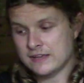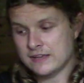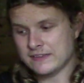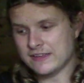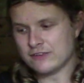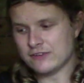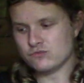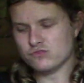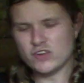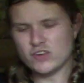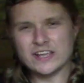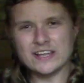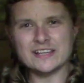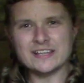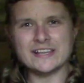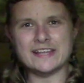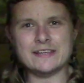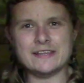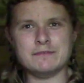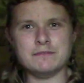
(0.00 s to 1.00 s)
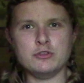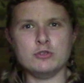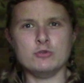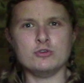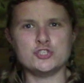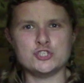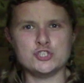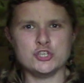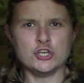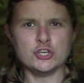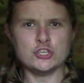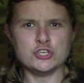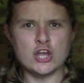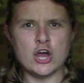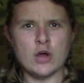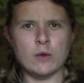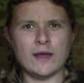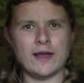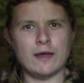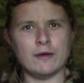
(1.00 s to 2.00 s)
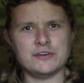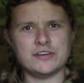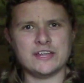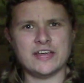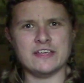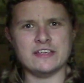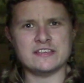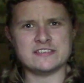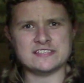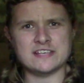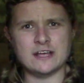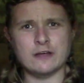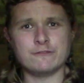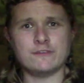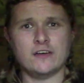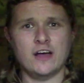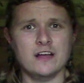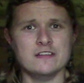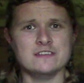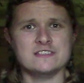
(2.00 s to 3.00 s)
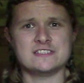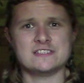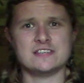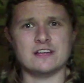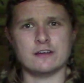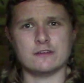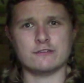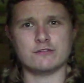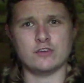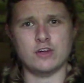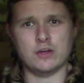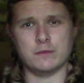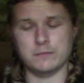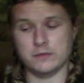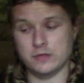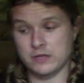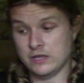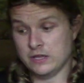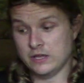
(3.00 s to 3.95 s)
that really you should know how to get yourself unstuck from.